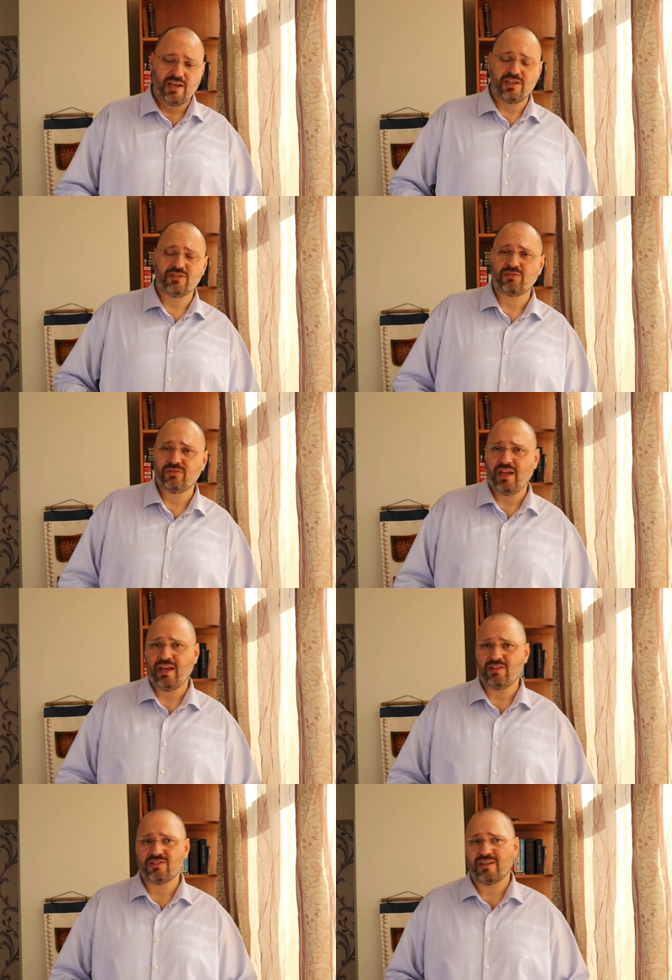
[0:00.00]
as of
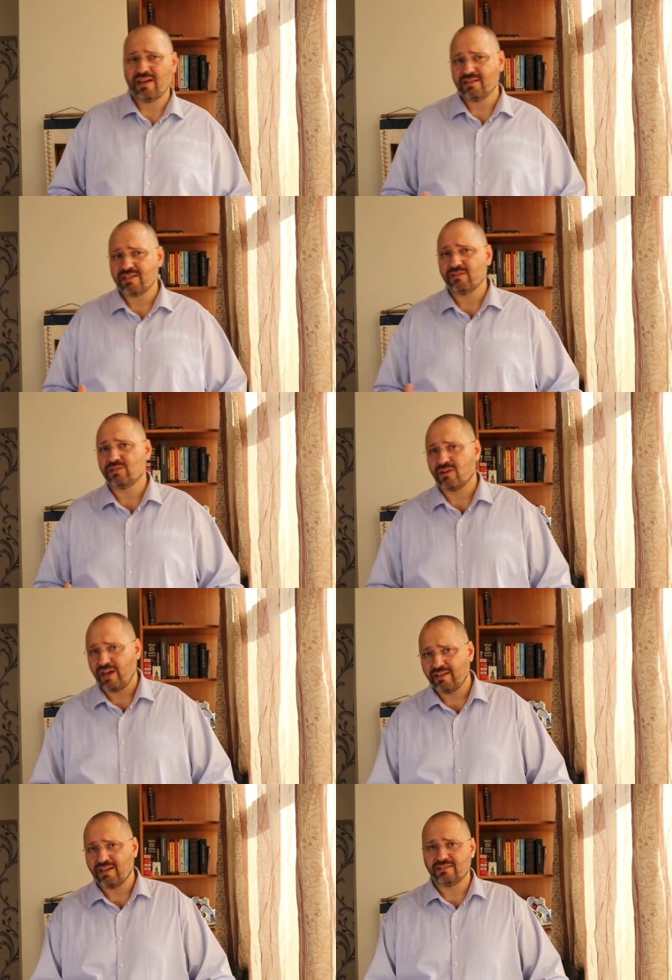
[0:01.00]
today, it is uh, seven
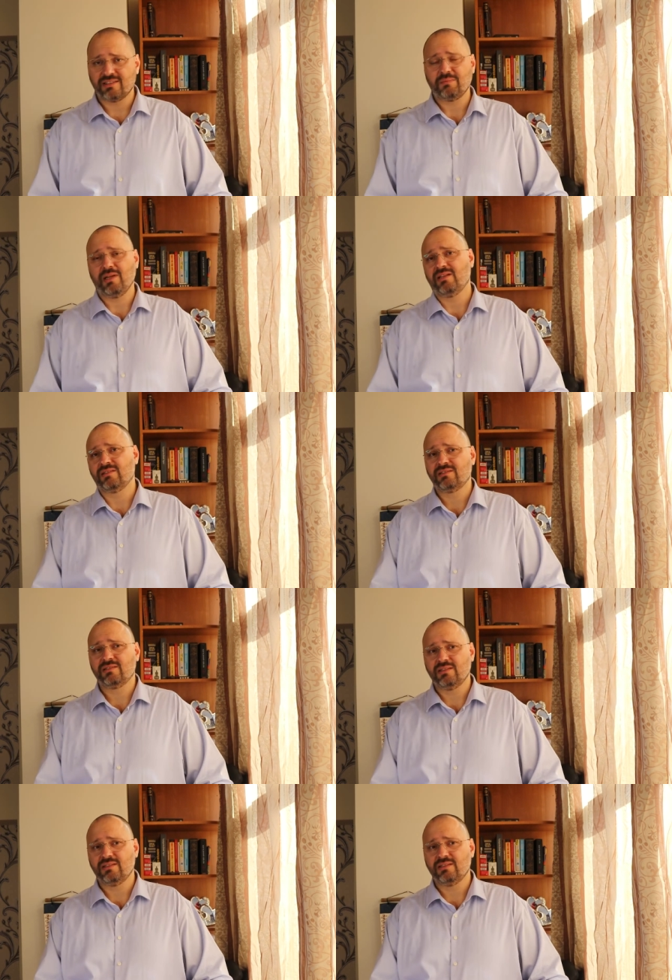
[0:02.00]
or eight hundred million